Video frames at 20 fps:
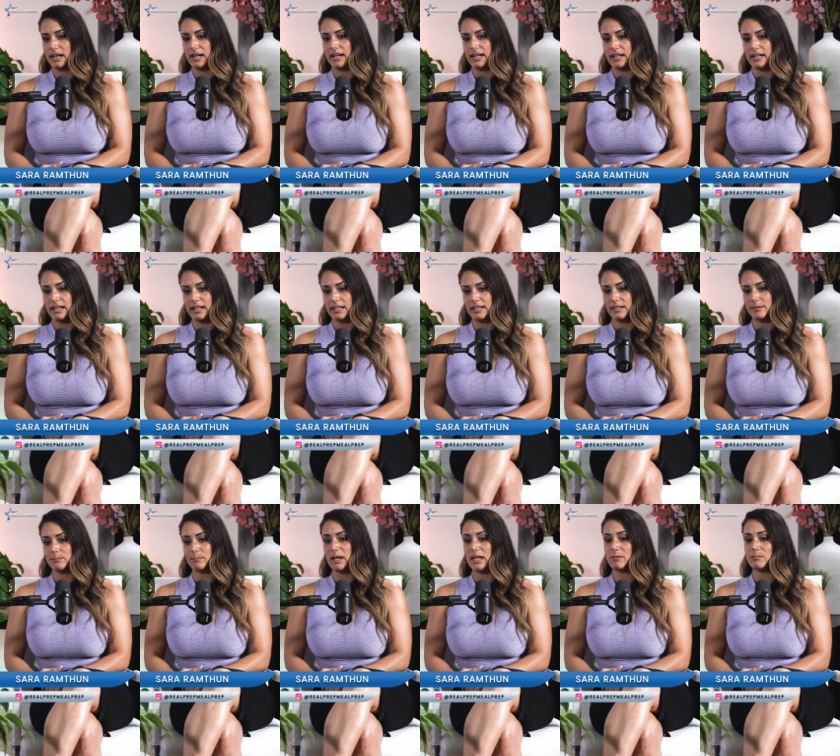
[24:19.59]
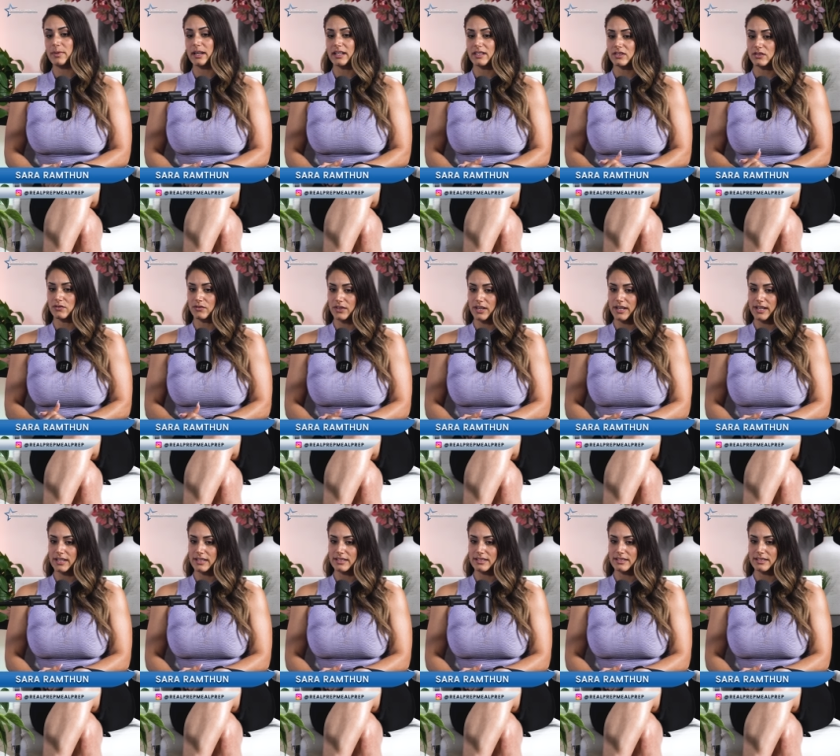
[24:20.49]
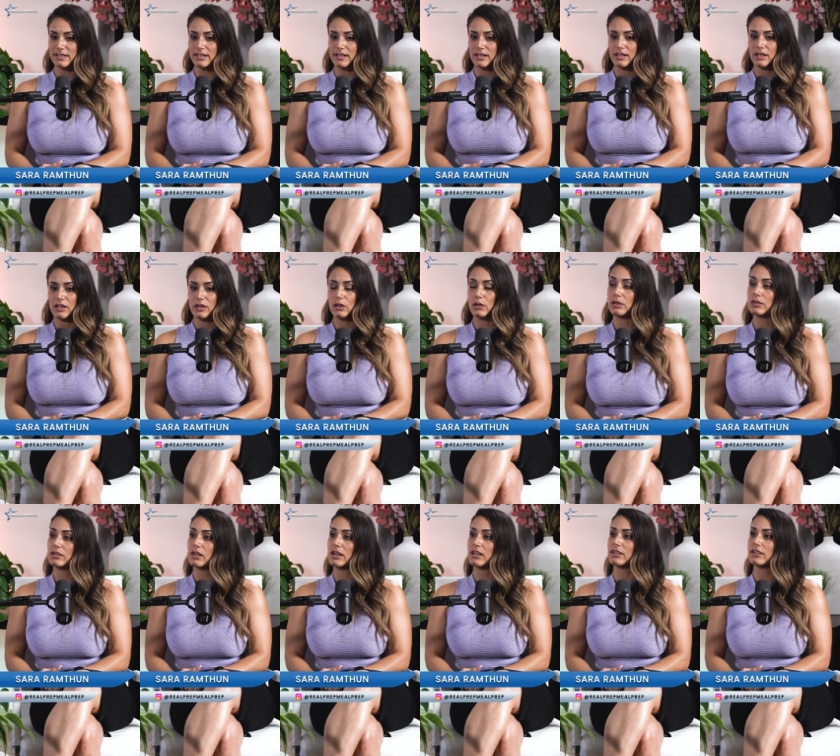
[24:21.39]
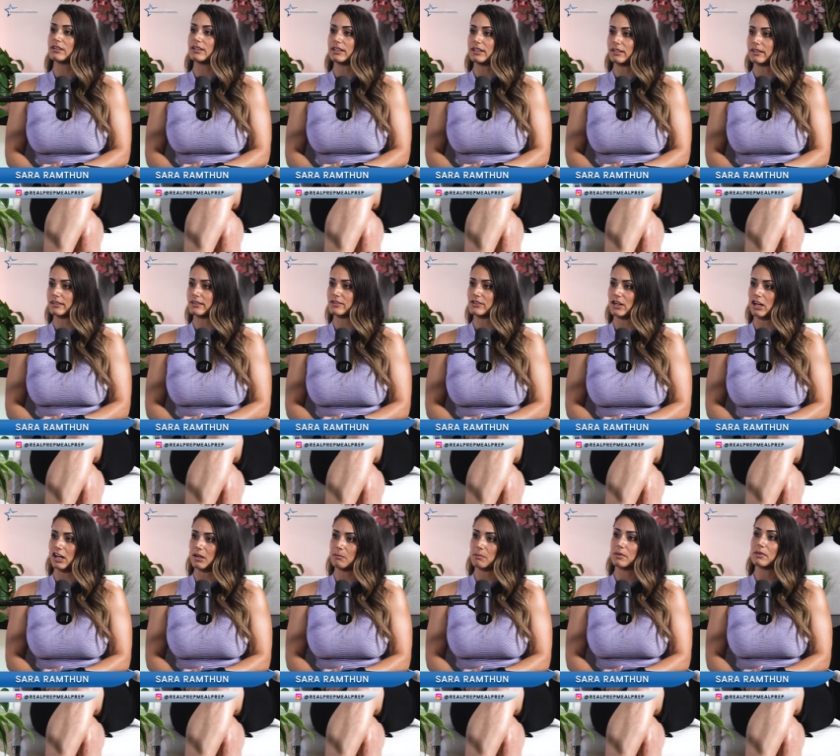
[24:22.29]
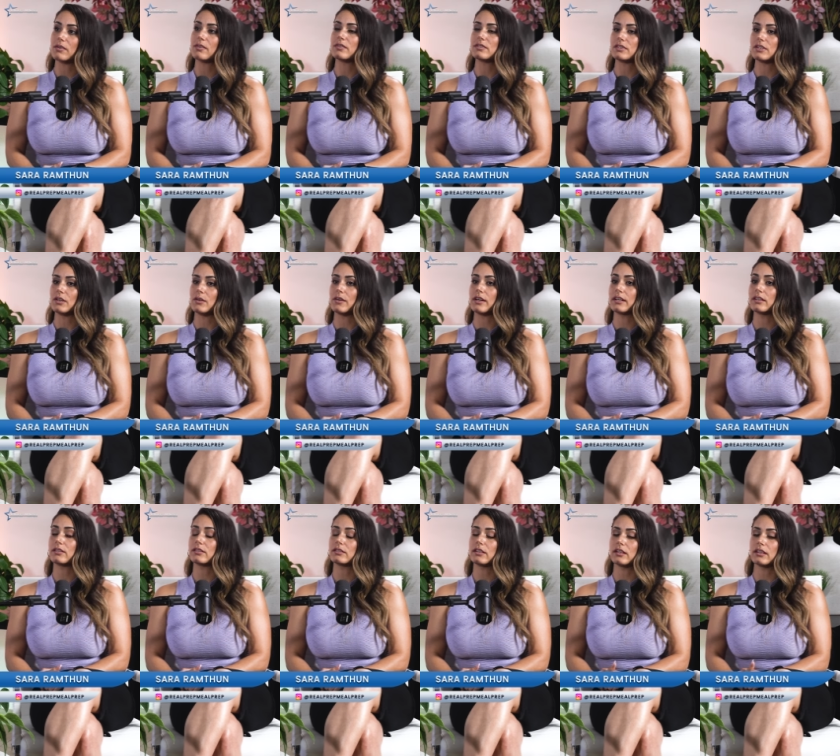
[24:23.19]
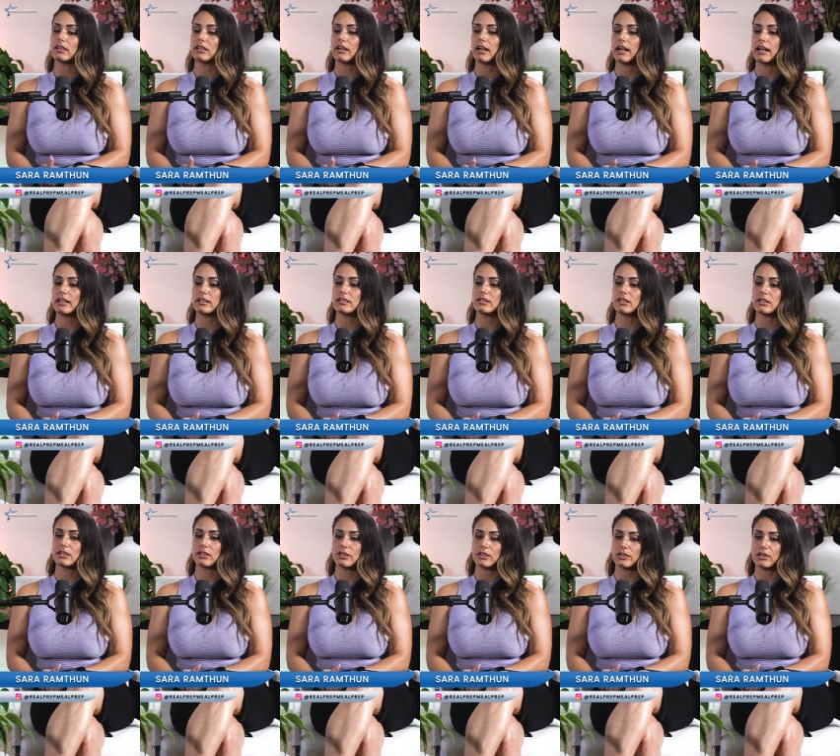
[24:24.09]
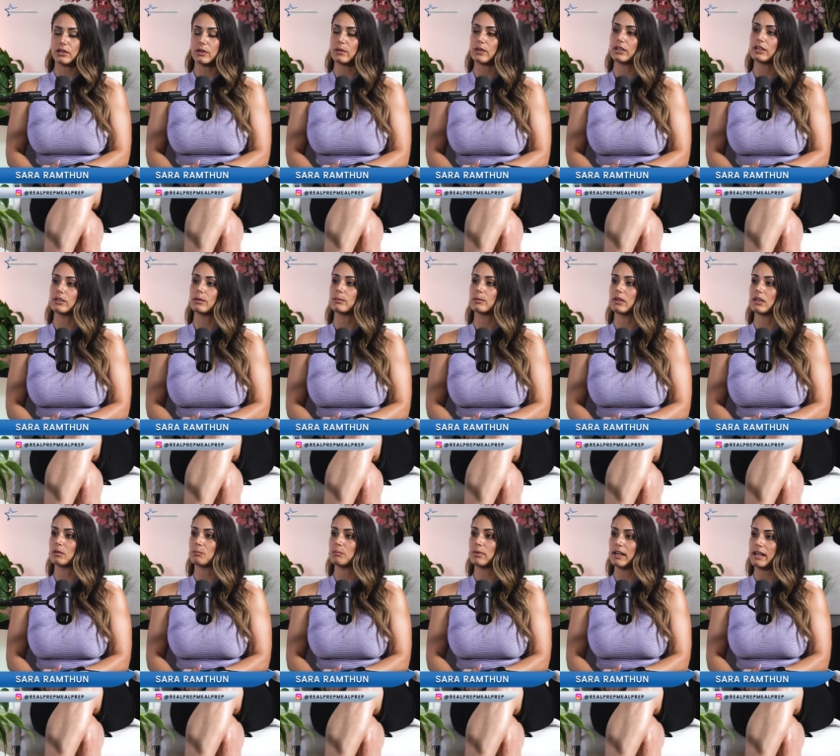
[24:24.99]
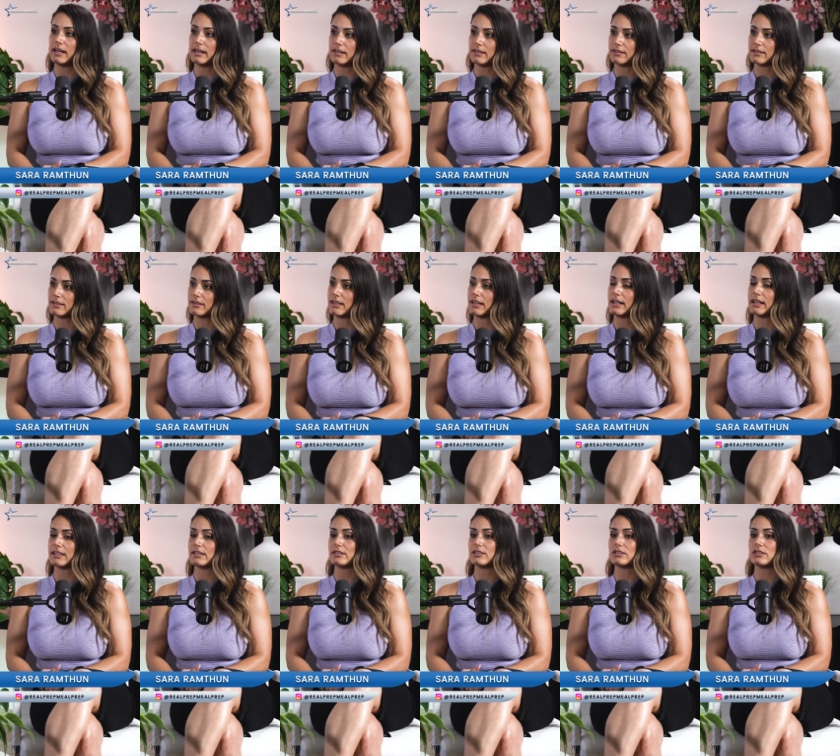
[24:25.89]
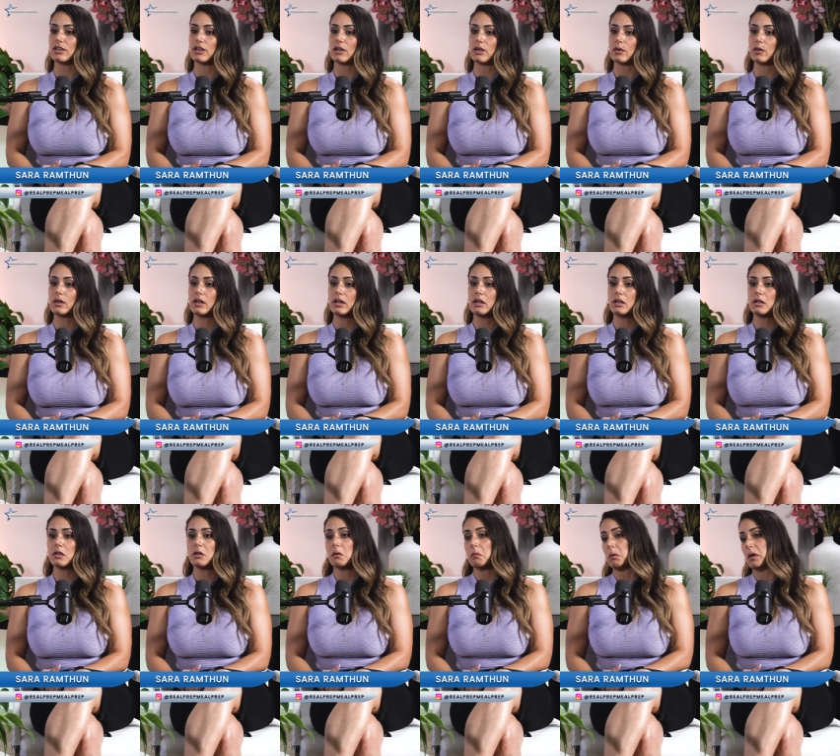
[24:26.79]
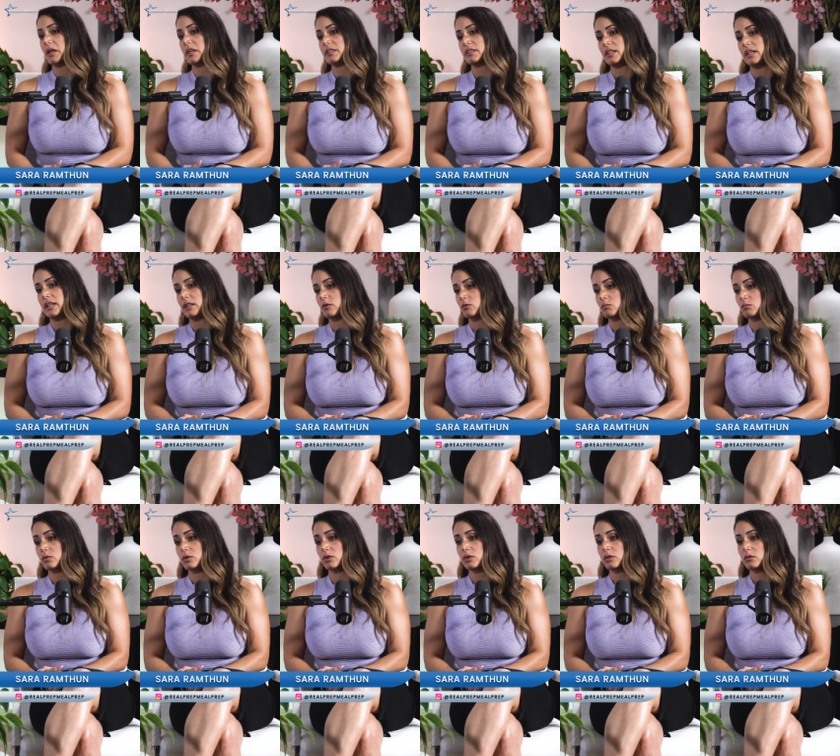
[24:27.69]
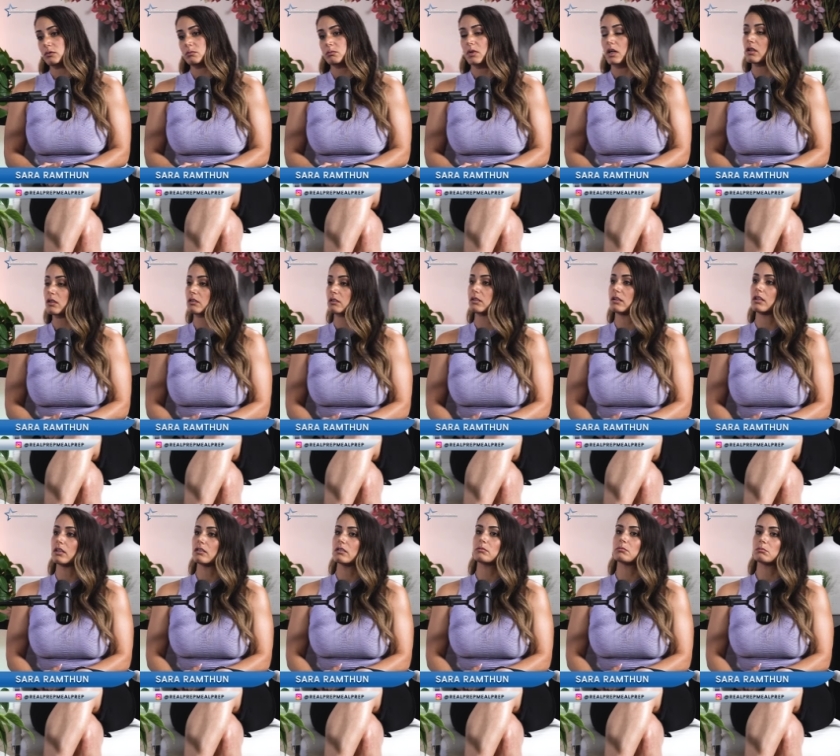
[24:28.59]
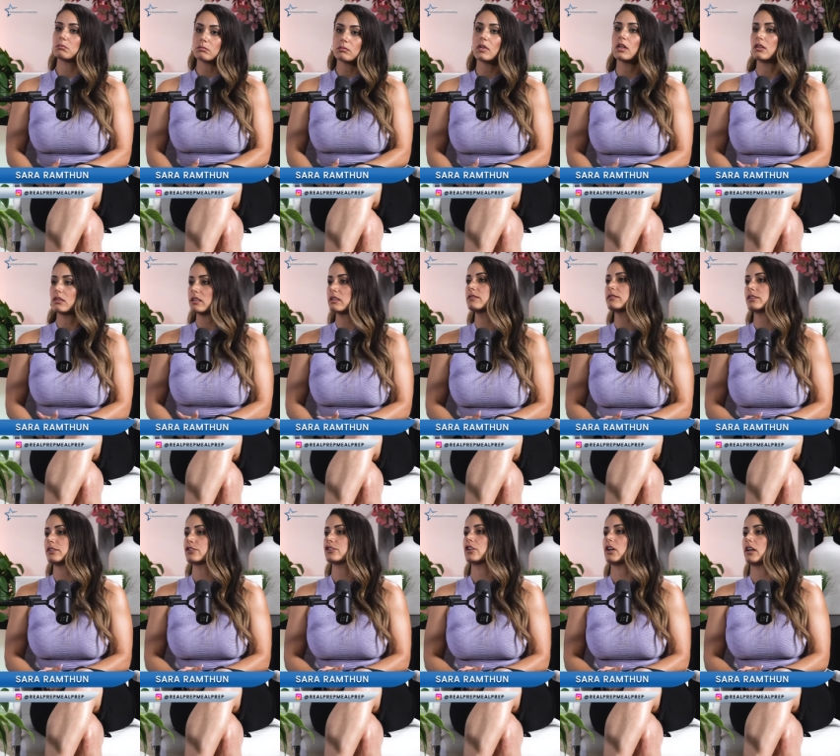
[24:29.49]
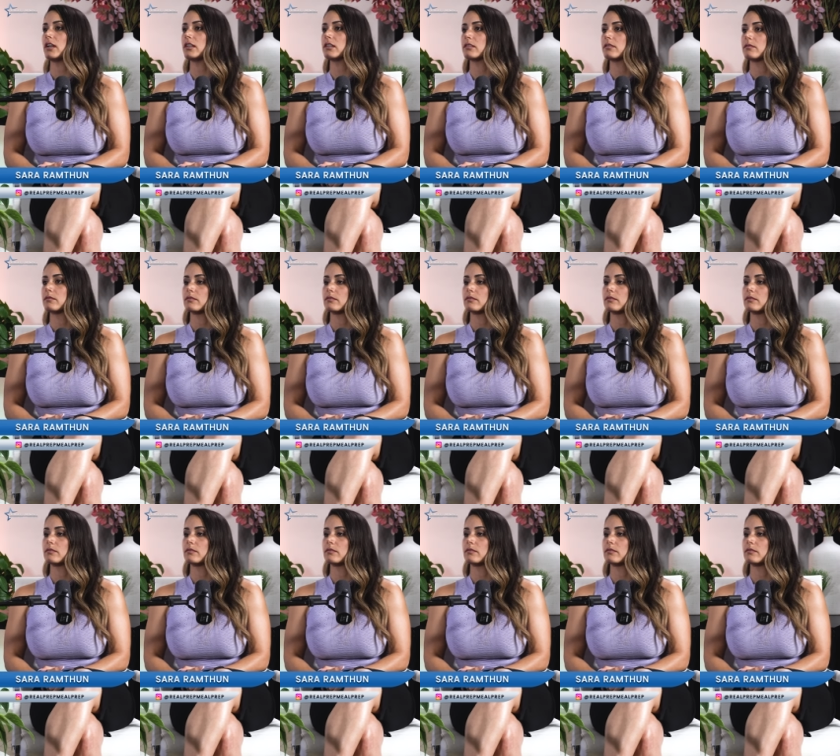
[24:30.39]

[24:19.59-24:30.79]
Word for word: I, my best friend, her daughter needed a job. So, and her daughter had started to go on the wrong path. And so I said, you know, I'll, I'll, I'll give her a shot.